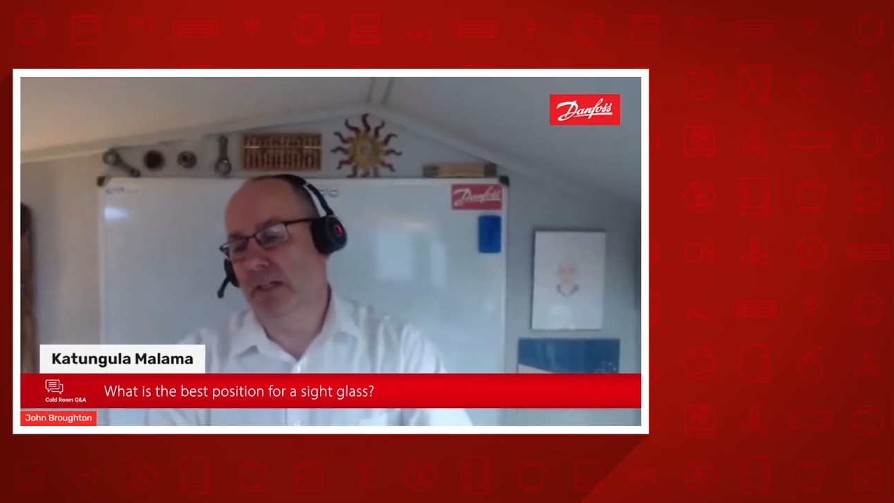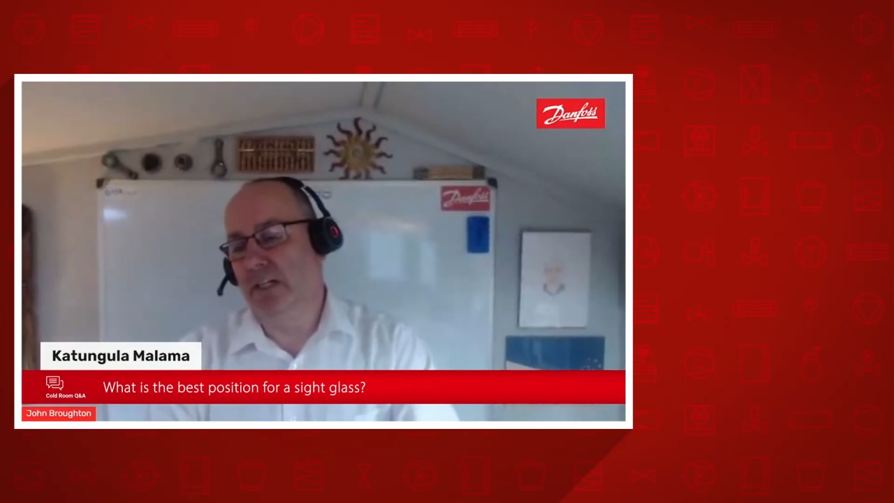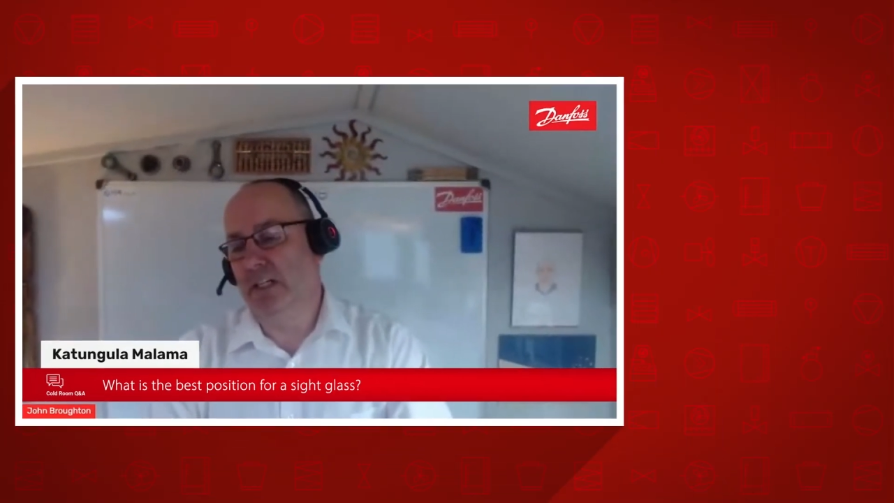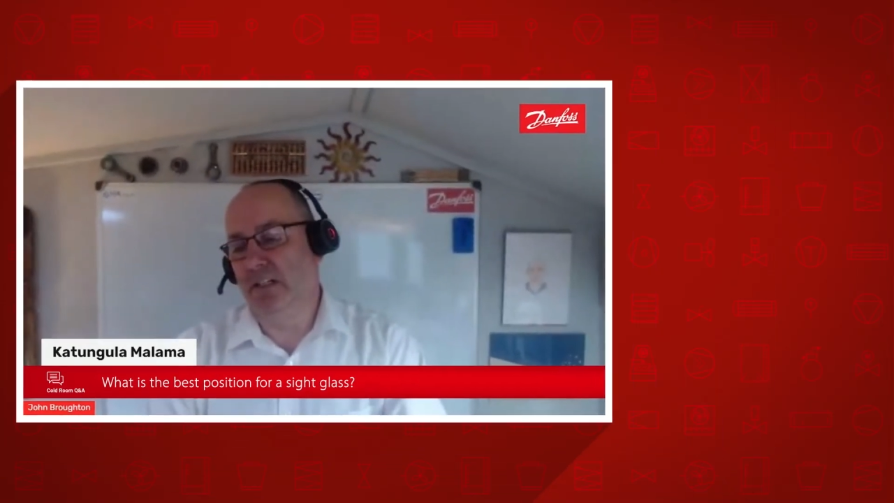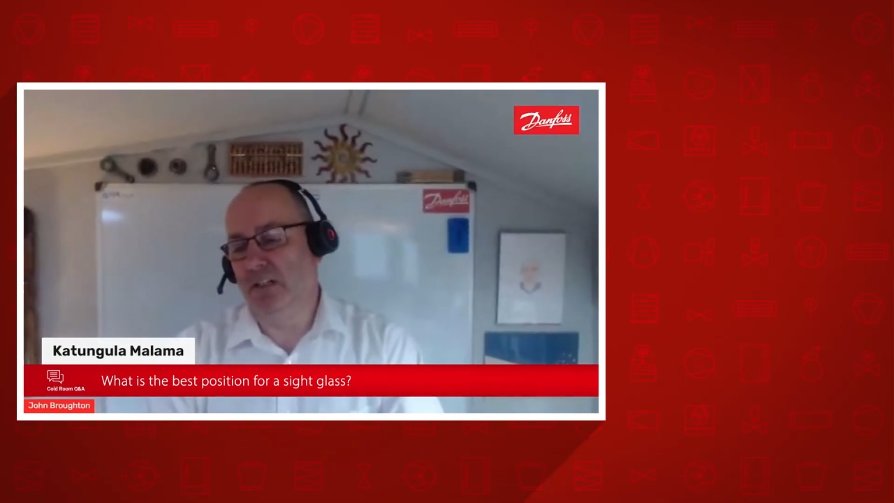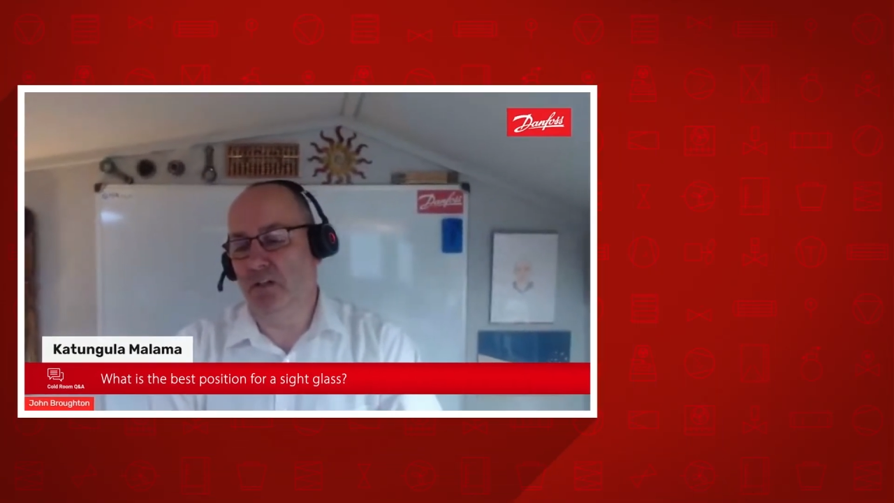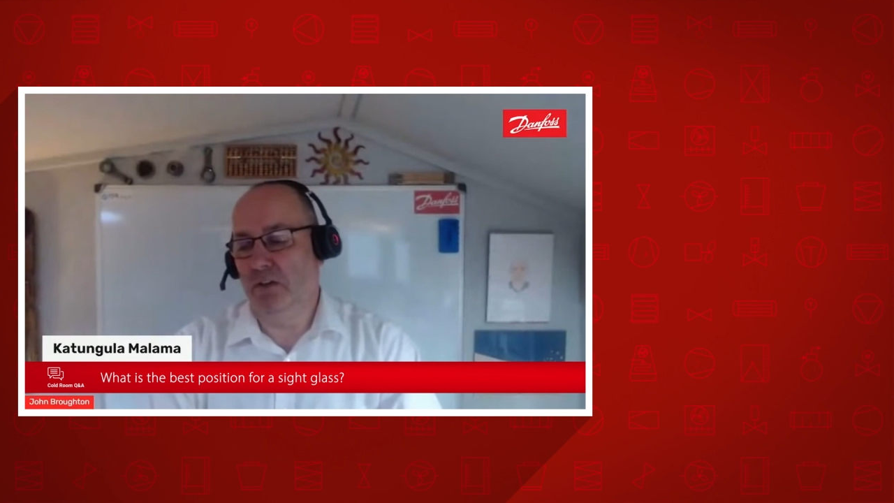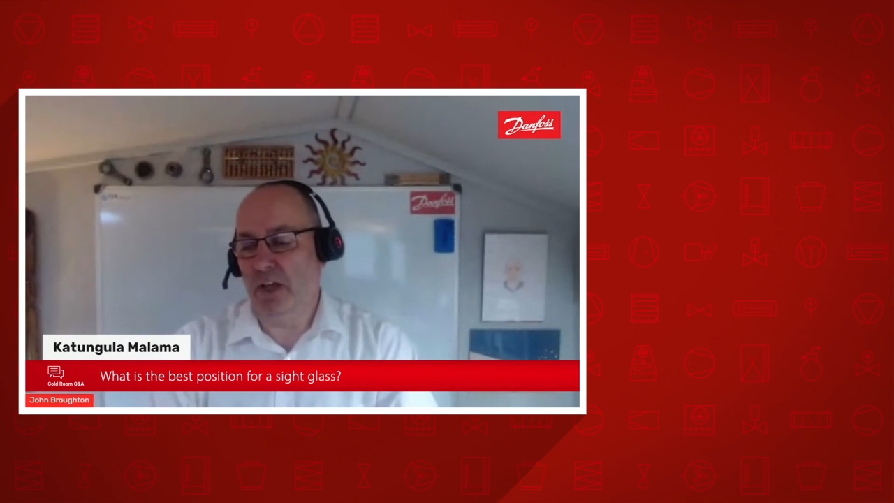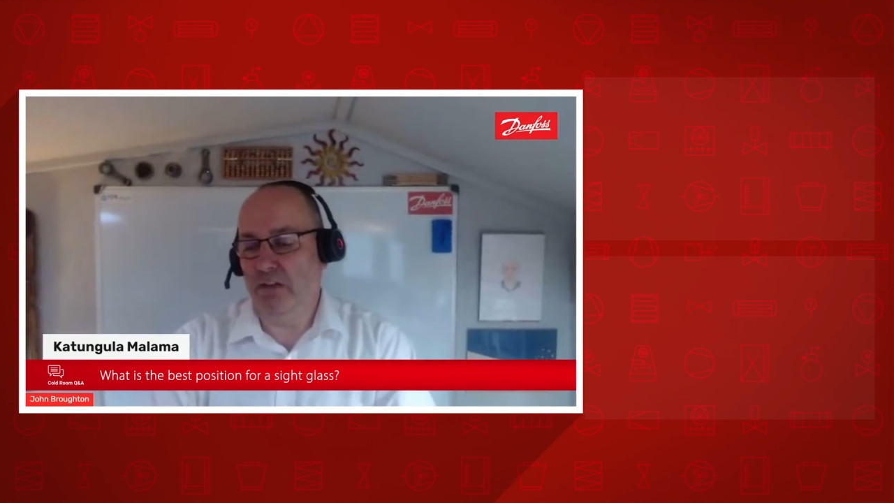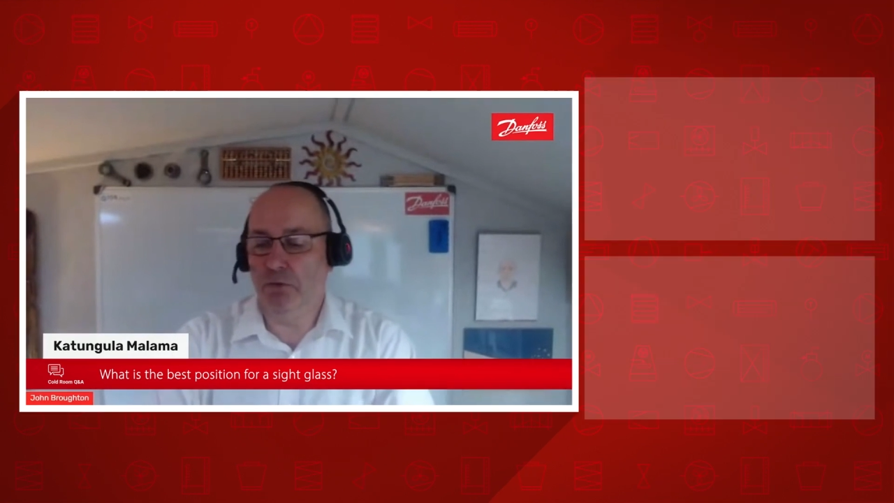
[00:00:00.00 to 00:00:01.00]

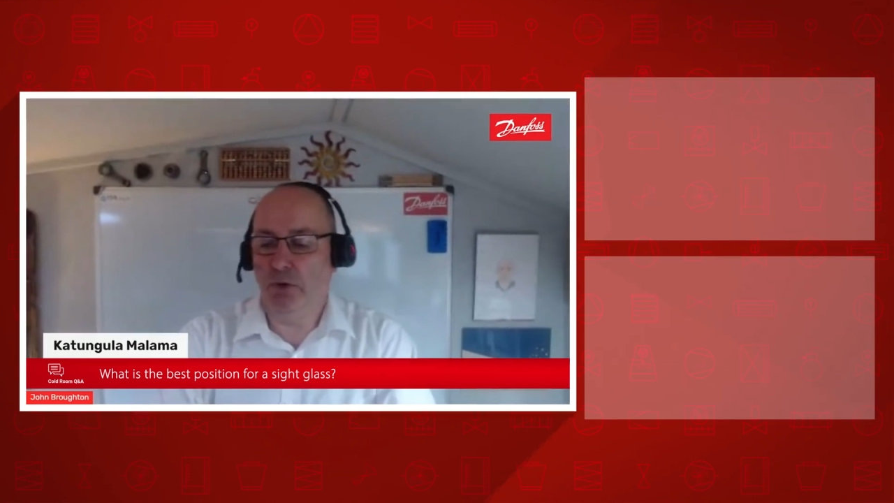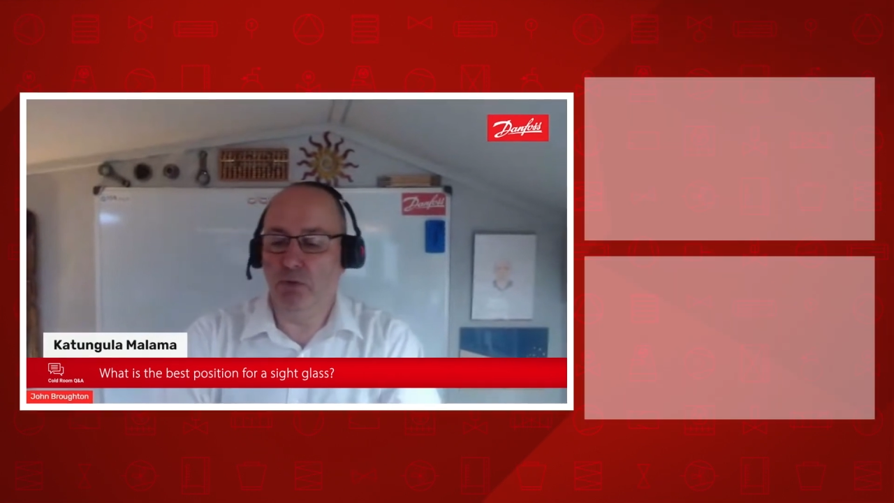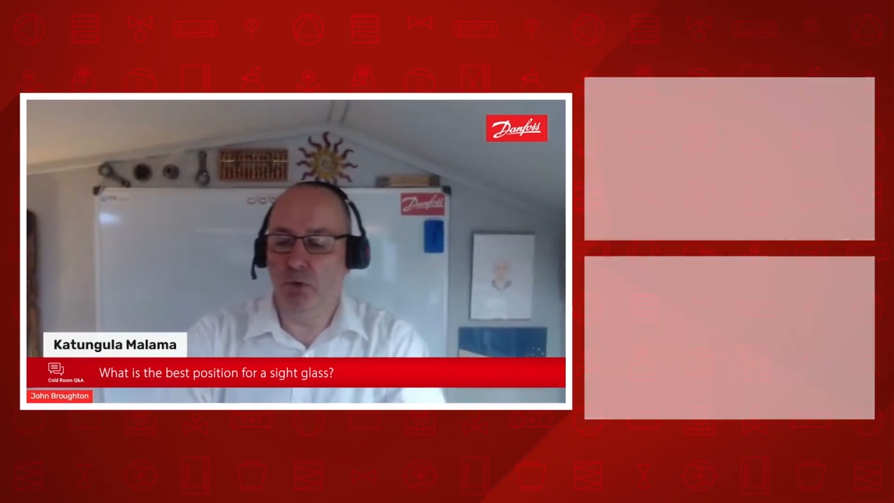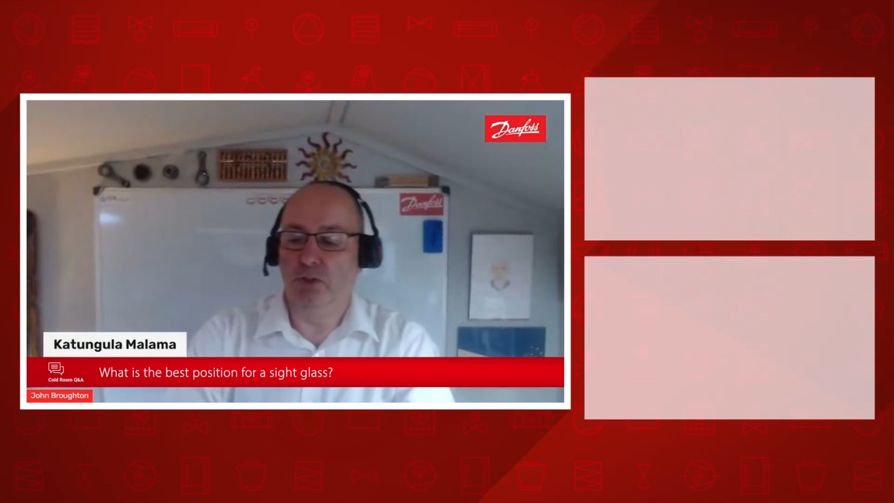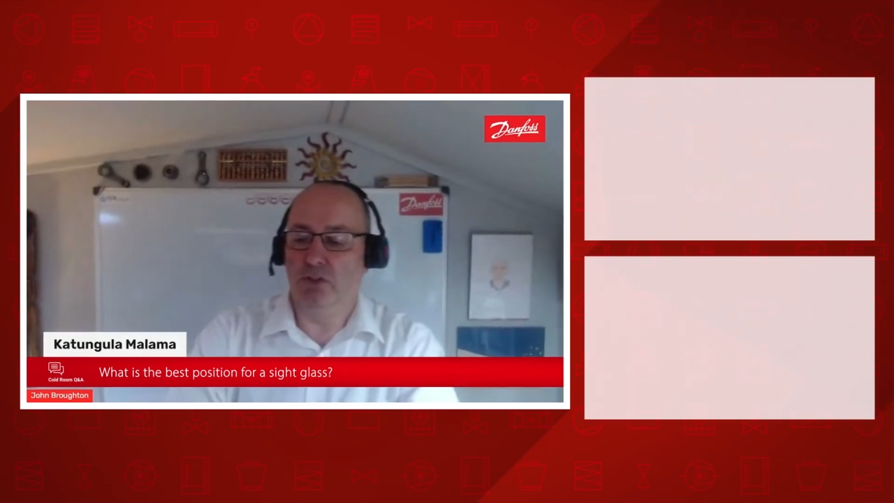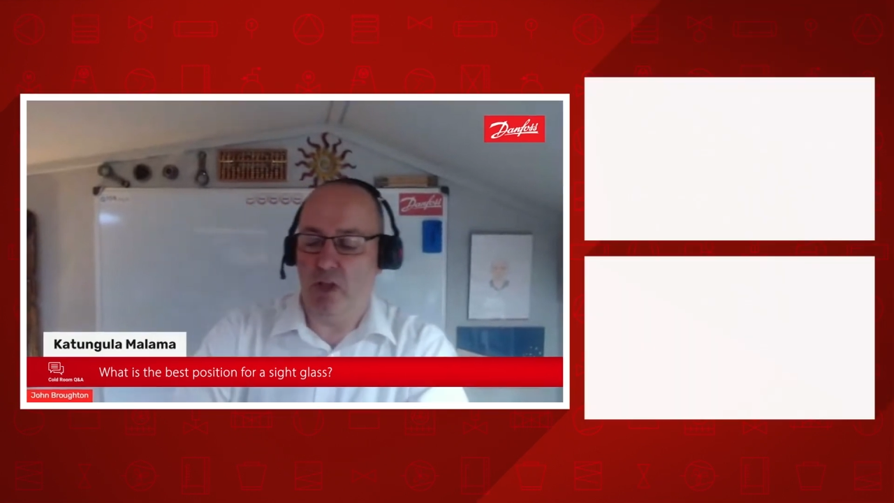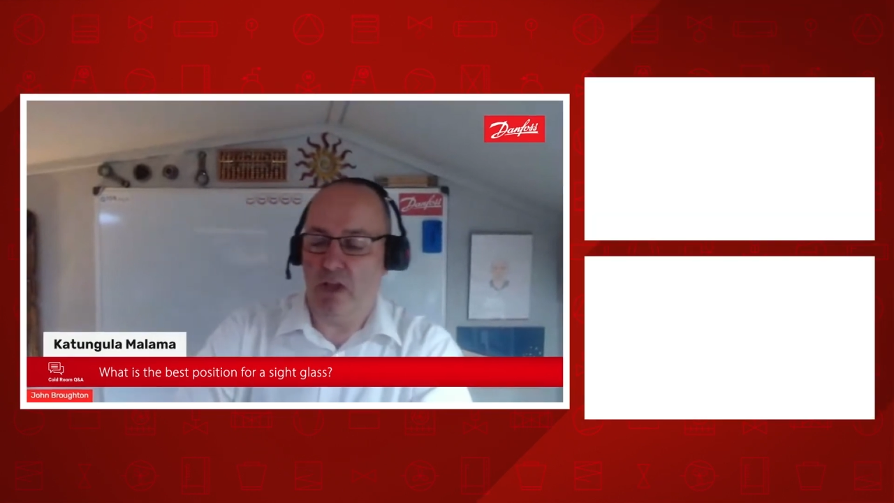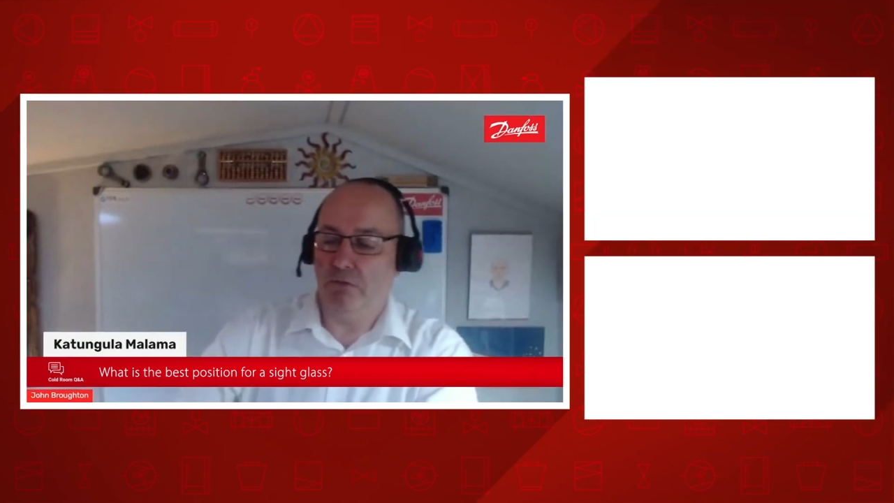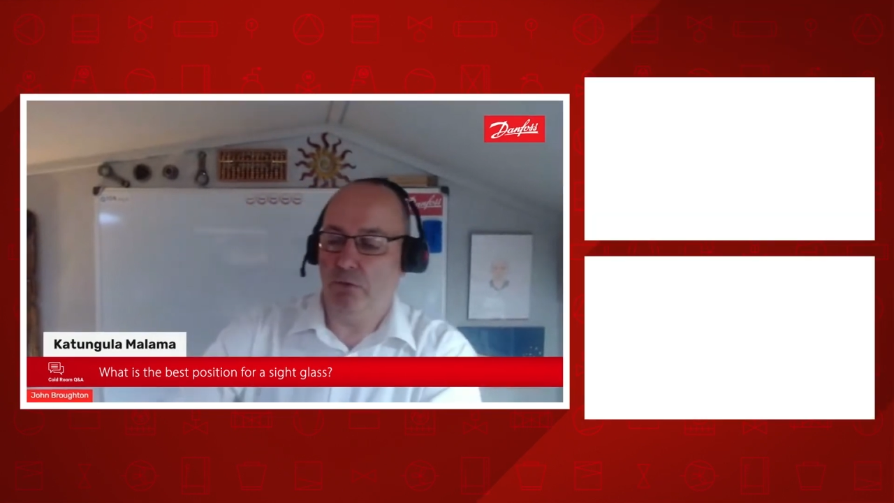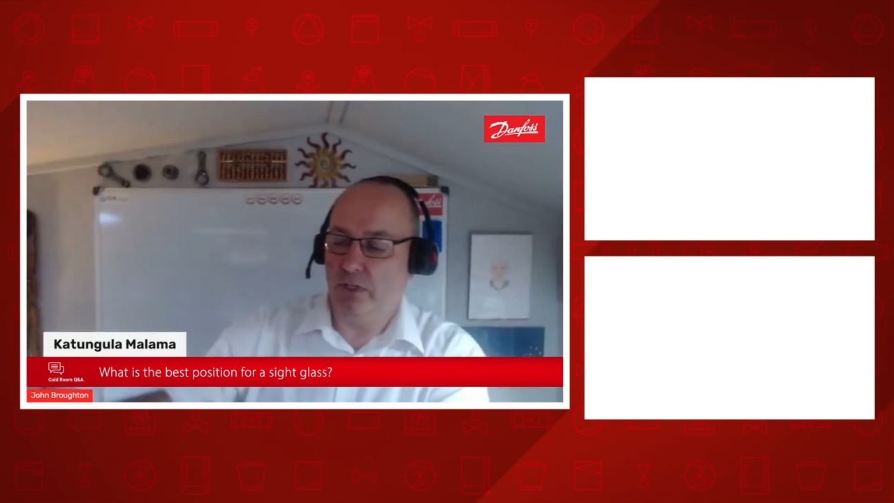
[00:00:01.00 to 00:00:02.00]
on every run
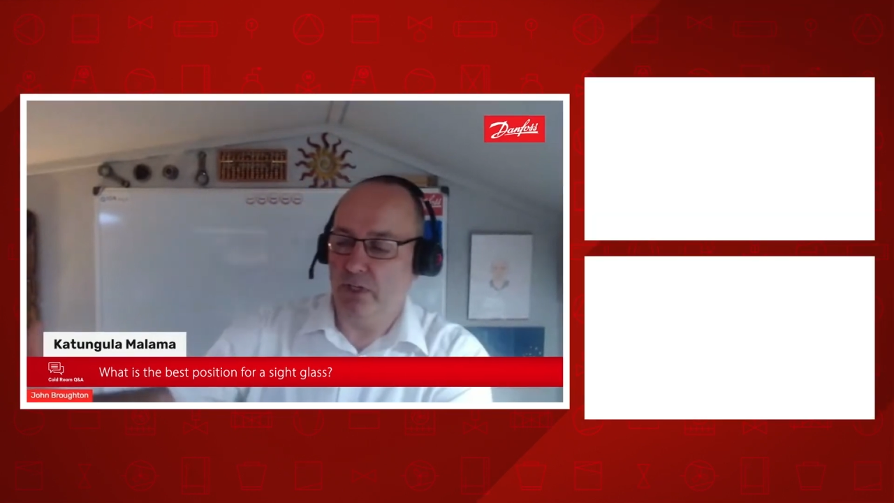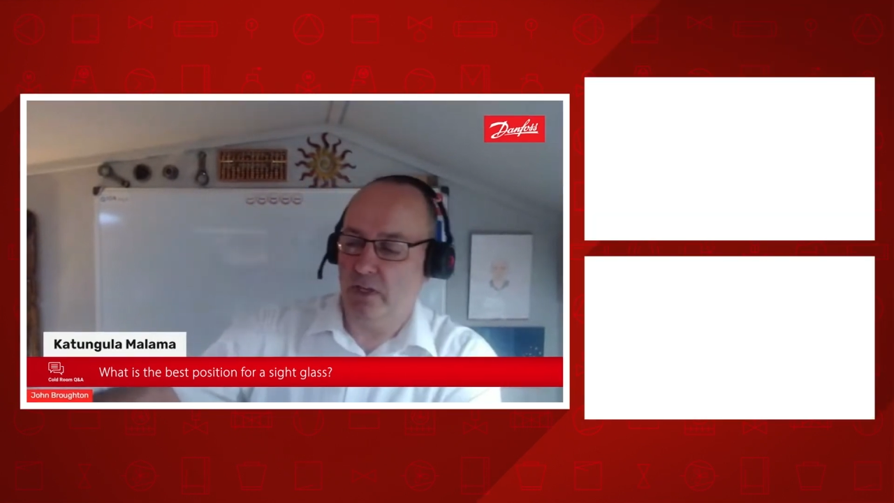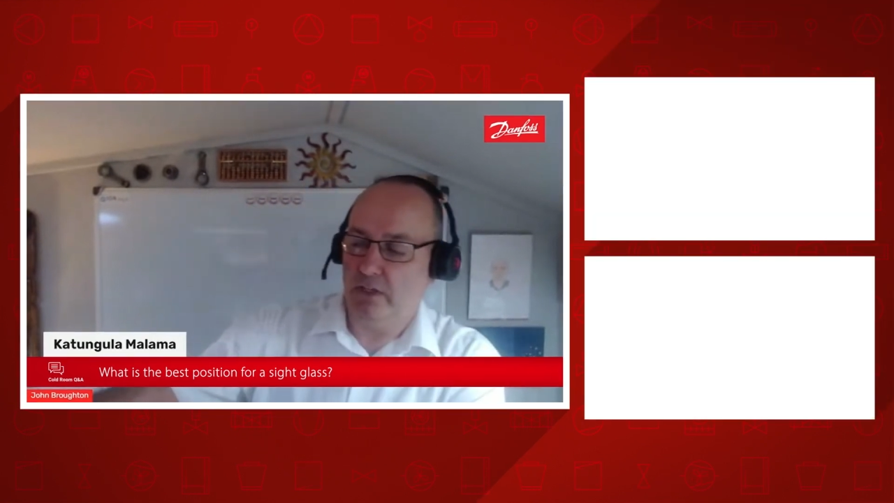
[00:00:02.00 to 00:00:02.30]
to every